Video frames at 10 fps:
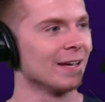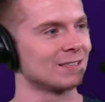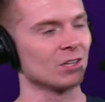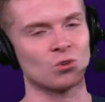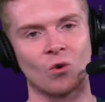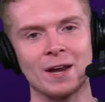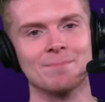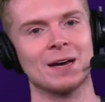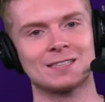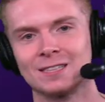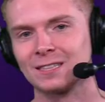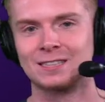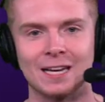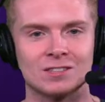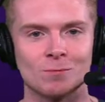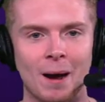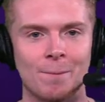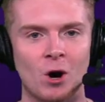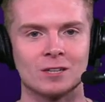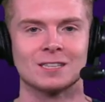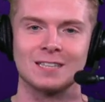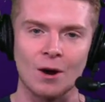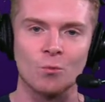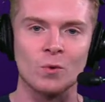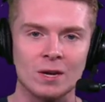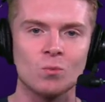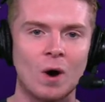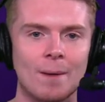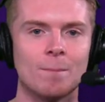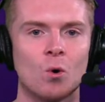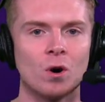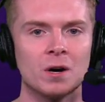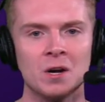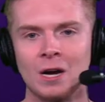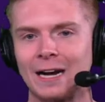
It's a great message to send to my bosses that we want more